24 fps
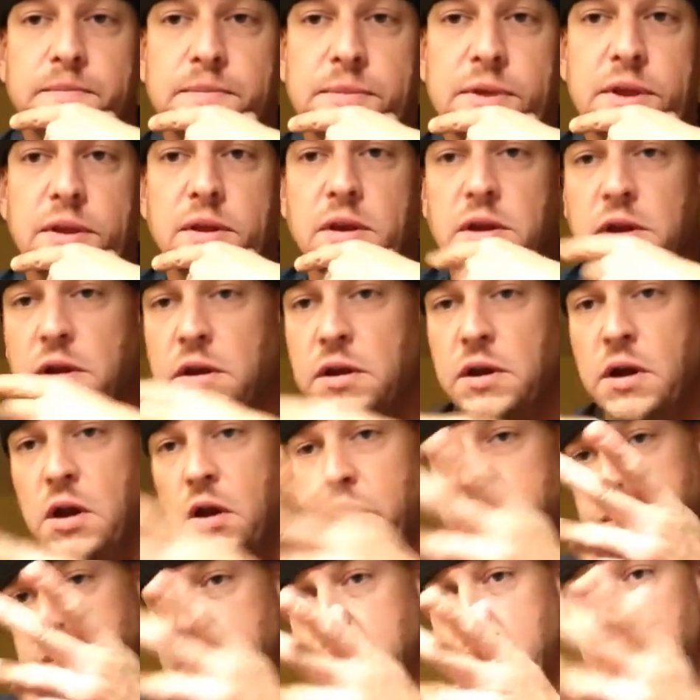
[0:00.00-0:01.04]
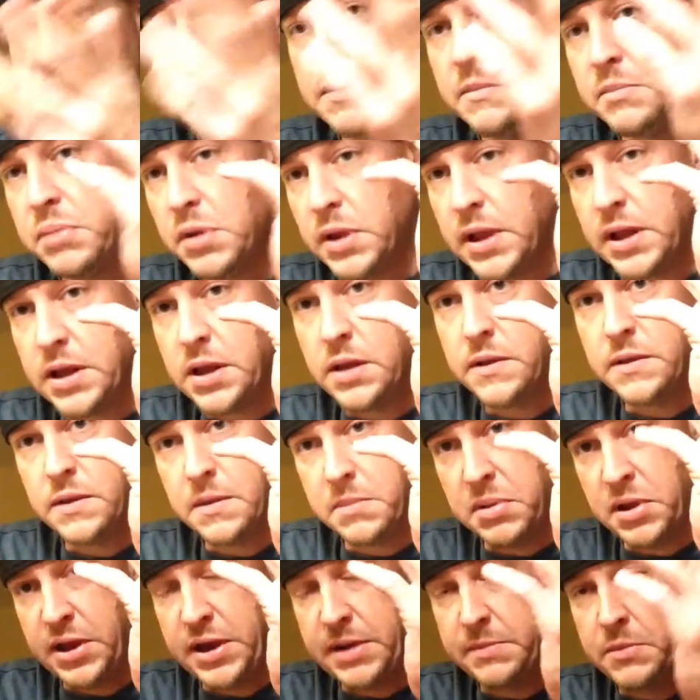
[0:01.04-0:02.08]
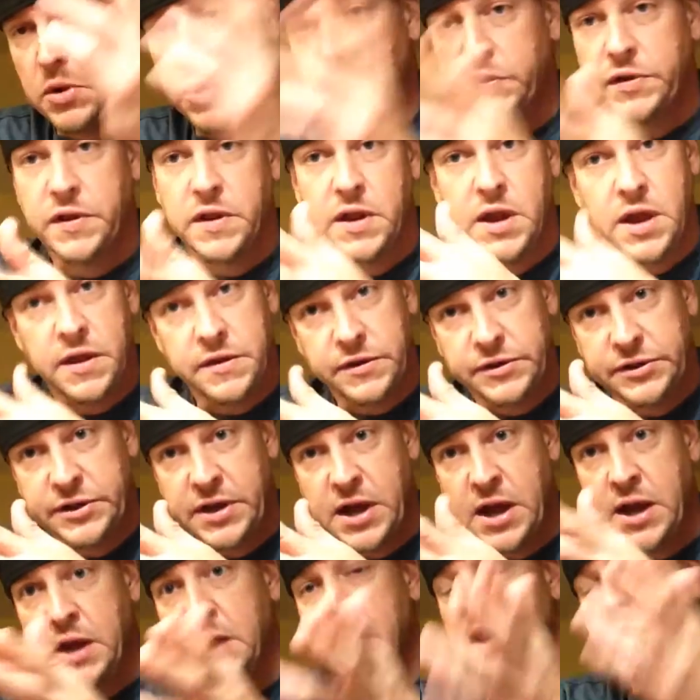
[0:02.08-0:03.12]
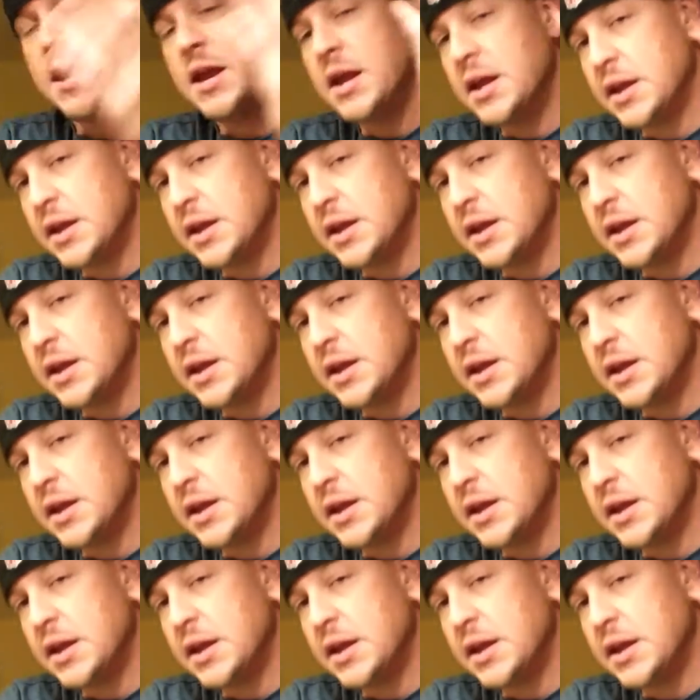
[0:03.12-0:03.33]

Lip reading: And then you can alternate the plane mode to the other side